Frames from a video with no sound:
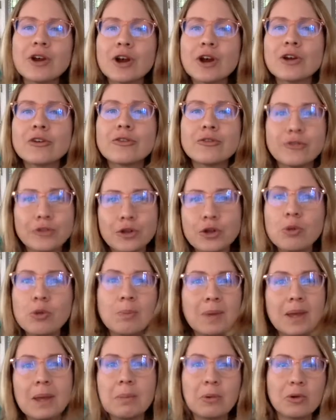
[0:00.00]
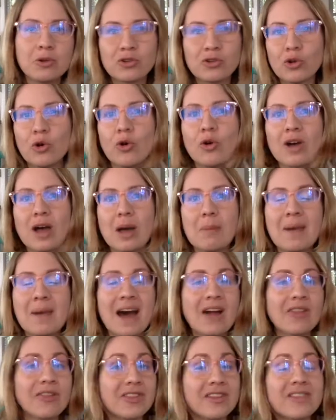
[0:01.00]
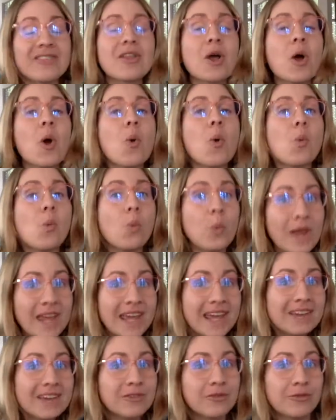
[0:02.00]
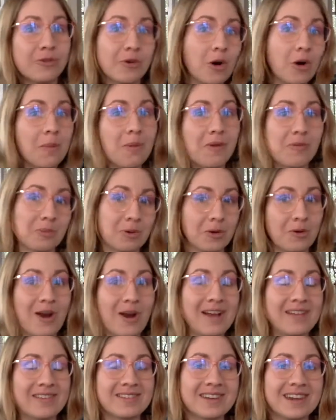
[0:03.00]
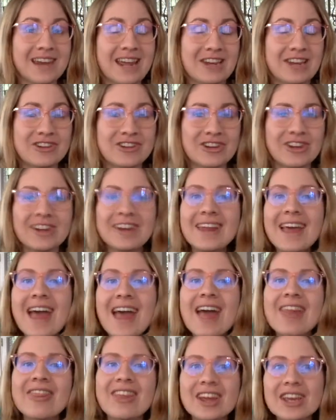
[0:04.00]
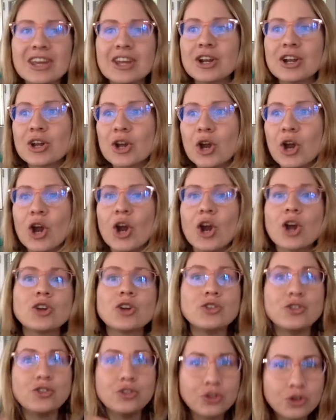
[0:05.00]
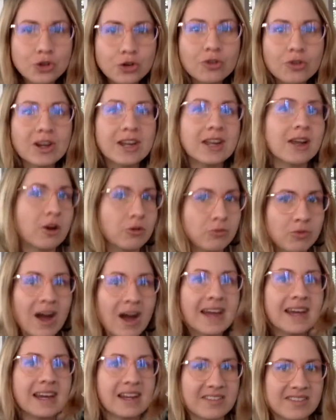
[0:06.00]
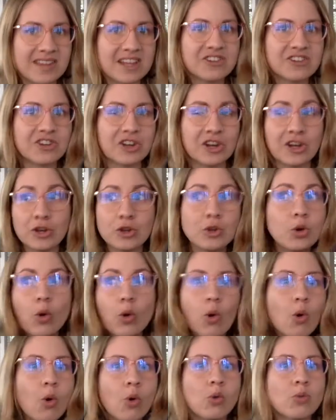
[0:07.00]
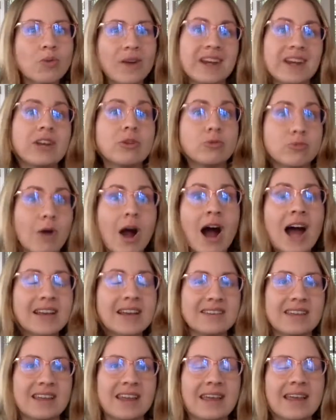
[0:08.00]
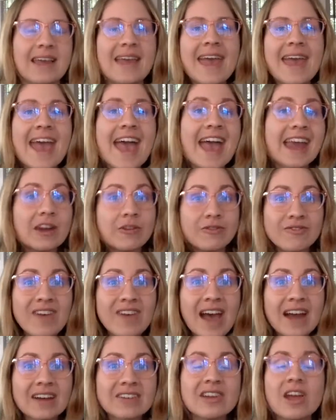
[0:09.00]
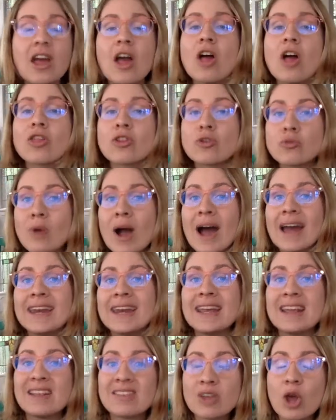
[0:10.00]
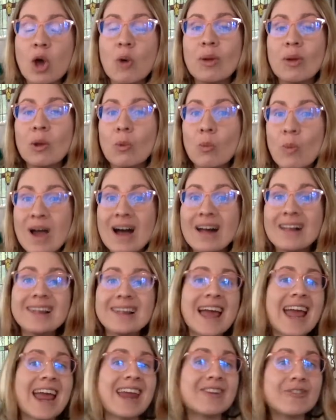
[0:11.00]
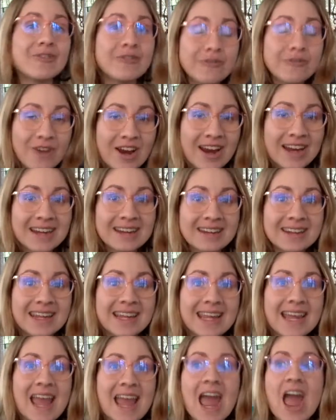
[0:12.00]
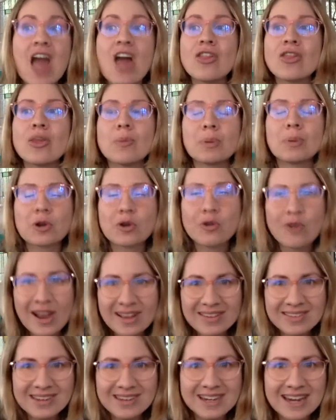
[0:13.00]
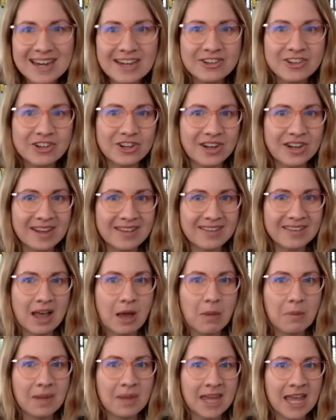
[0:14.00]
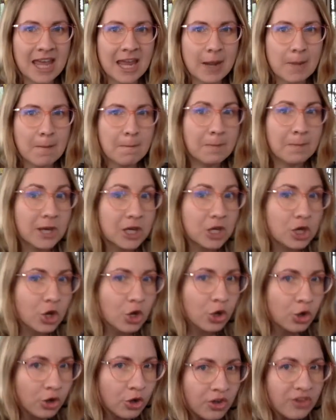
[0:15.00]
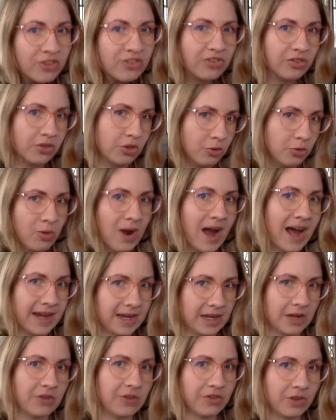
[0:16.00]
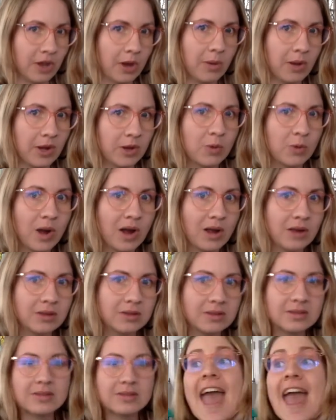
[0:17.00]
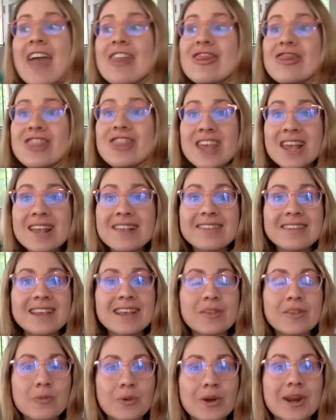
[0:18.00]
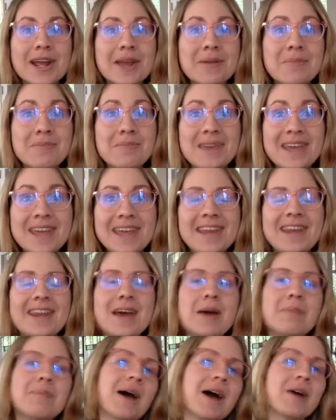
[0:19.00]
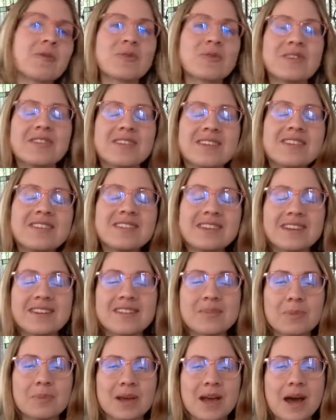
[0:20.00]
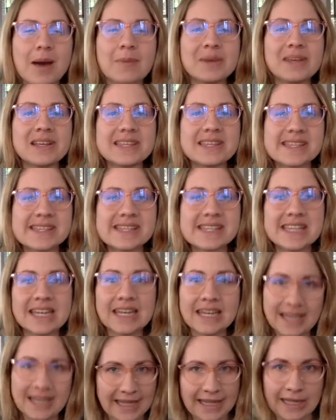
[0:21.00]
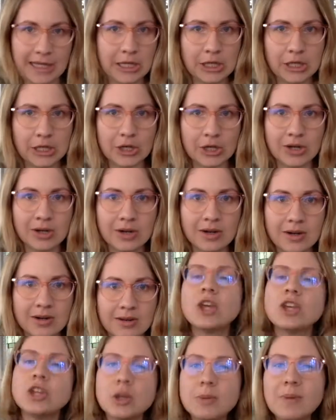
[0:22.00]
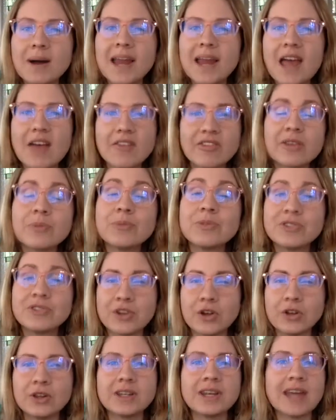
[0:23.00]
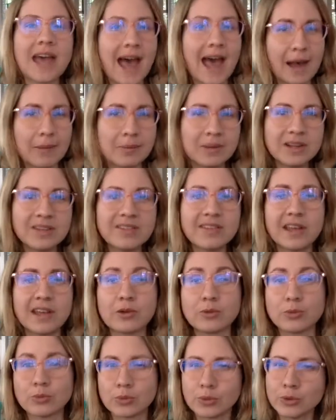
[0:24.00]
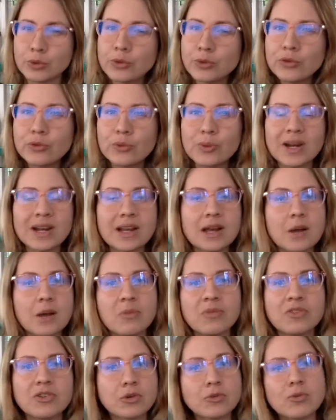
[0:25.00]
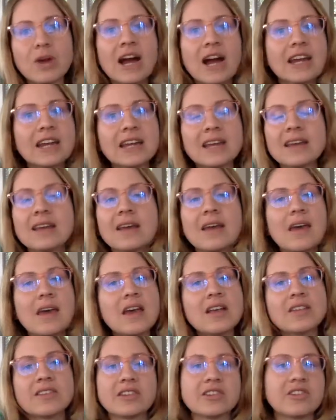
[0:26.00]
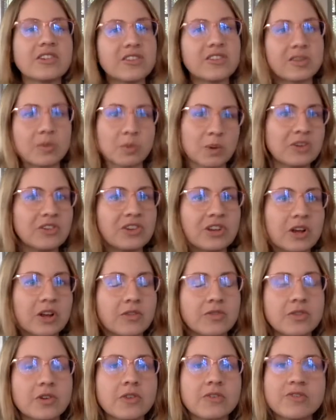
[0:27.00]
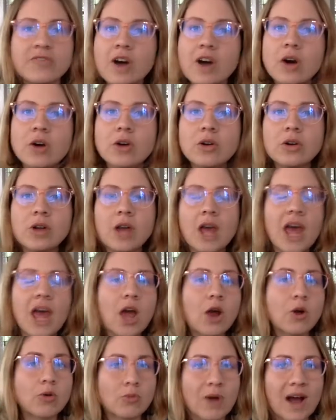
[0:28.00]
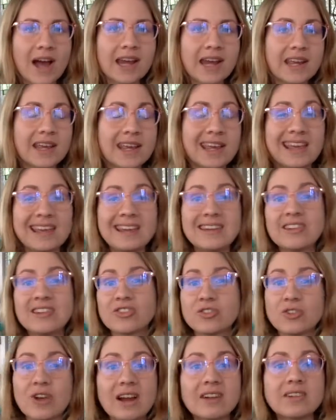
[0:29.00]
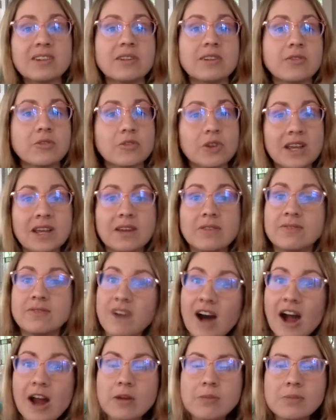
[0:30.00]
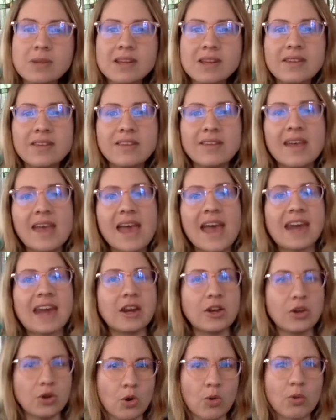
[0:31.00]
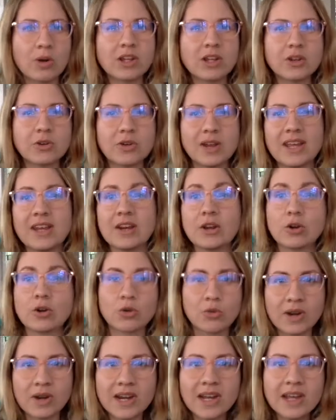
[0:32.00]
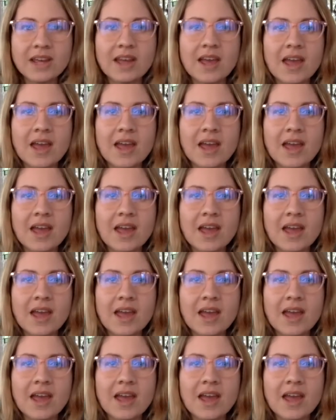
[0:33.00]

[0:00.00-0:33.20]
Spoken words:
heard few people talk about this weird form of procrastination that can occur during a writing session. You're already writing. And in fact, the writing is going well, and frankly, the procrastination is coming in because the writing is going well. And this is what I mean about resistance becoming sneakier. You might have some solid habits and rules when it comes to writing, such as switching off your phone, writing in distraction-free environments, and ignoring your inner critic,